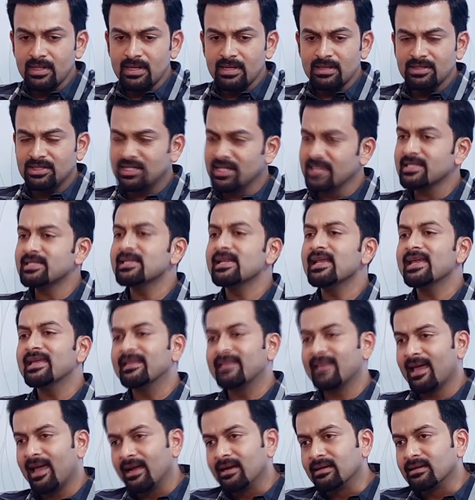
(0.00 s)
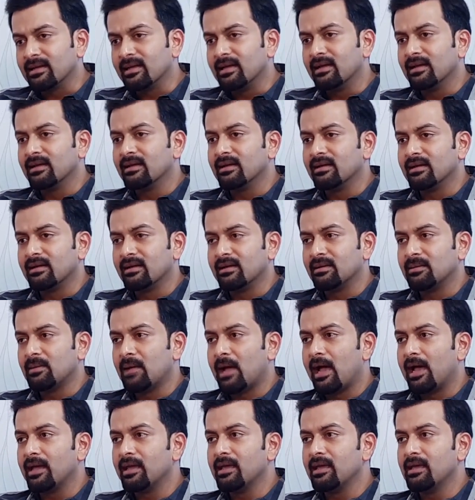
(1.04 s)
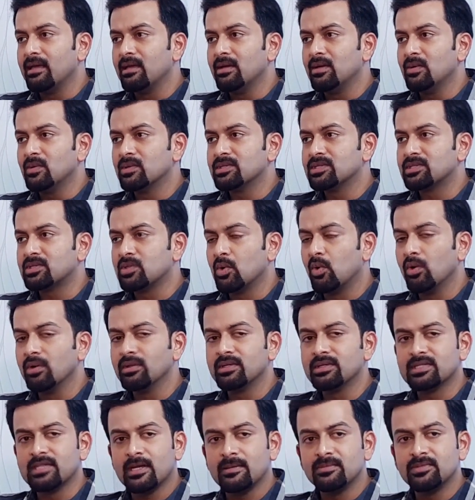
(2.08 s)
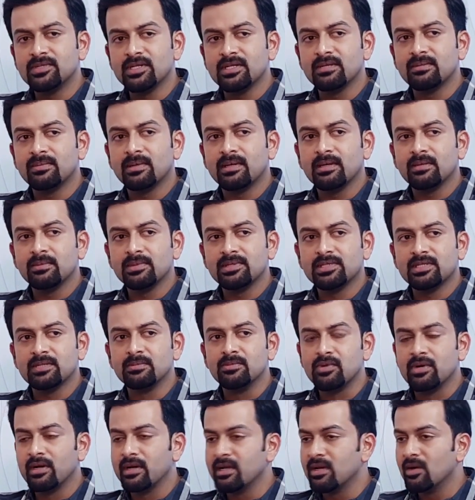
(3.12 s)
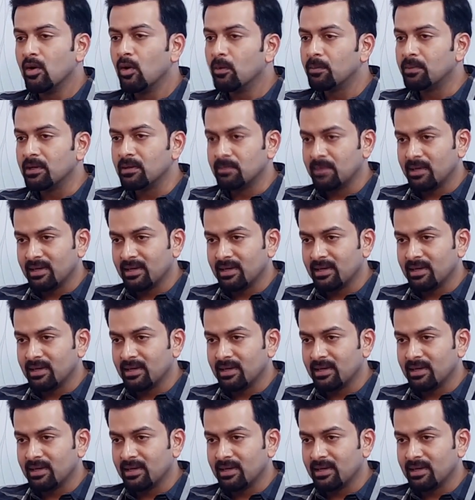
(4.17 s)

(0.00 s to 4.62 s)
just like that. Uh, I was told the subject by Mister Murali Gopi, my